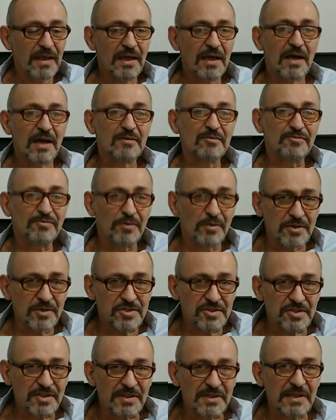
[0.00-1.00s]

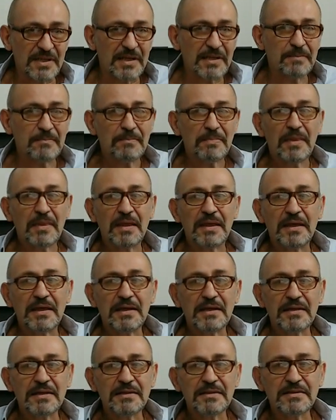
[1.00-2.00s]
Unfortunately,
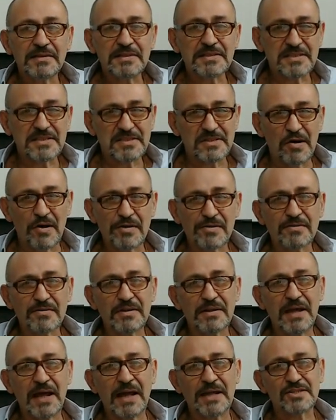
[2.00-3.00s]
this is not
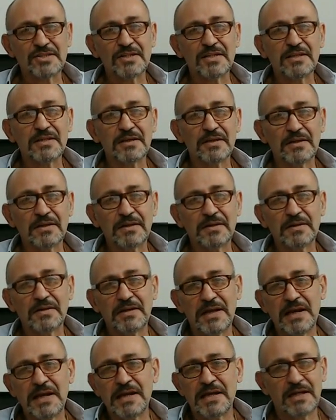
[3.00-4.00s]
actually
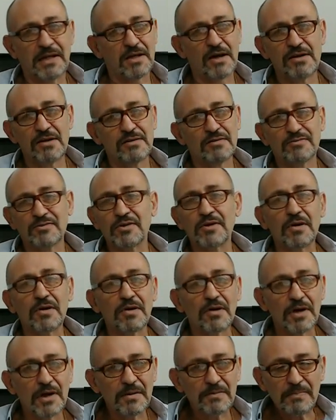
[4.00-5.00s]
any kind of
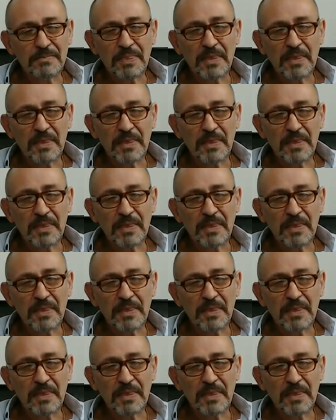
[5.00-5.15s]
cure.